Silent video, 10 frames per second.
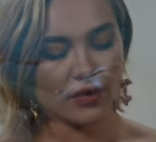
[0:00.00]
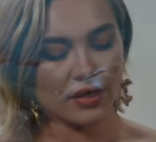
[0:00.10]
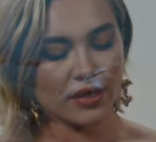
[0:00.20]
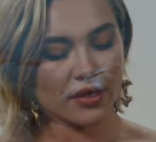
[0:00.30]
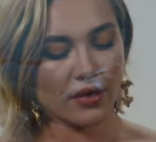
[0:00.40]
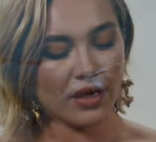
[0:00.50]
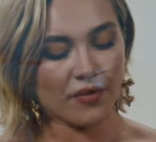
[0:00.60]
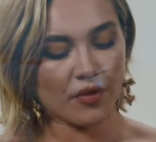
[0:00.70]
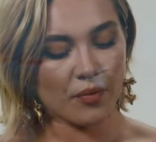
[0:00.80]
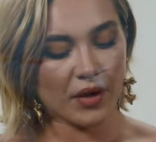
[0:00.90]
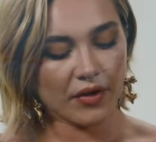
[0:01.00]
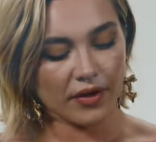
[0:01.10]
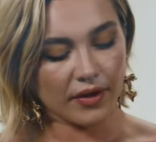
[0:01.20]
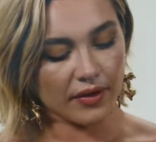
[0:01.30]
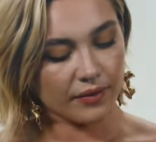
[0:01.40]
since her 11th
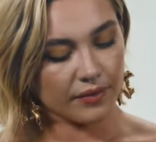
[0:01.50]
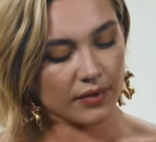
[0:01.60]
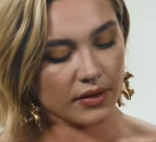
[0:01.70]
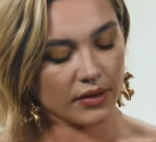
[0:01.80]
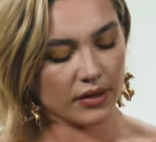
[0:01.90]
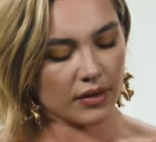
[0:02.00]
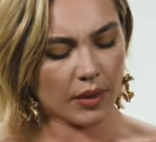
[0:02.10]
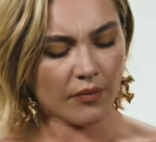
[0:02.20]
birthday. Lib